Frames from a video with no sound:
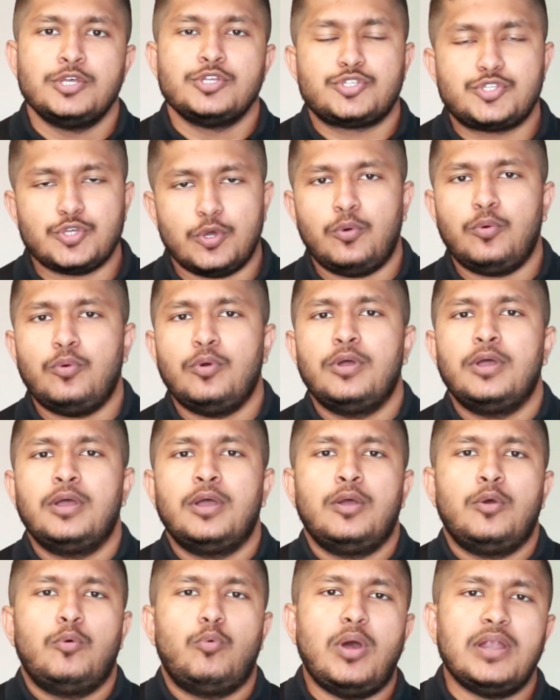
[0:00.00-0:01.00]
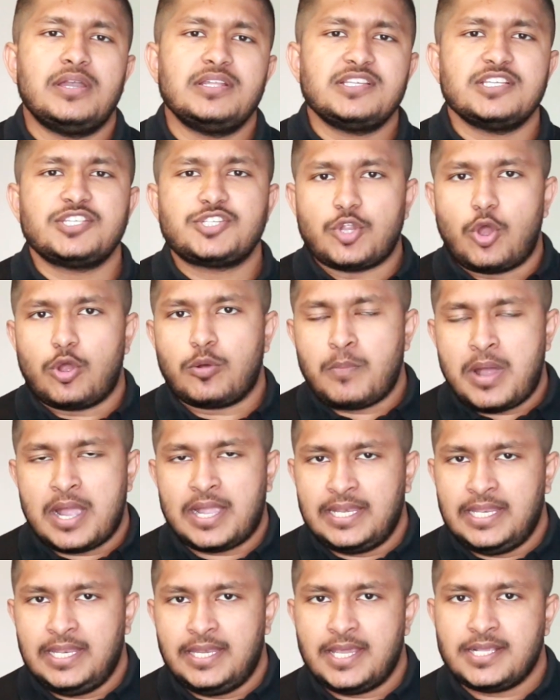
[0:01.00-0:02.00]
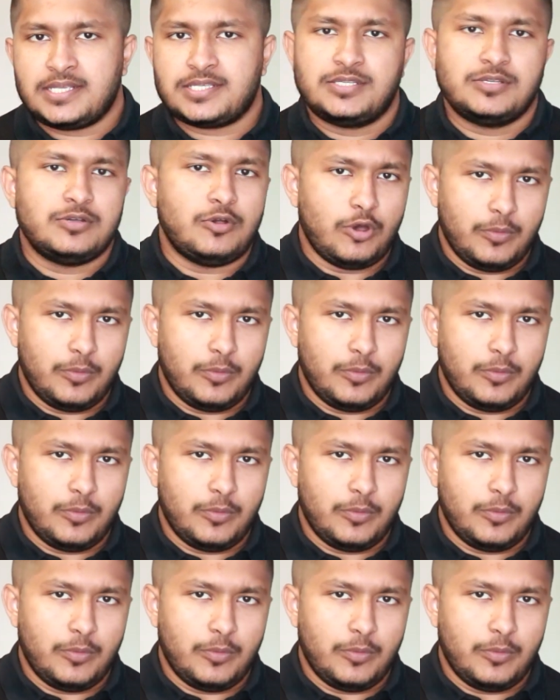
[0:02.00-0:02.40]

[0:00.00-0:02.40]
So what is a stock market index?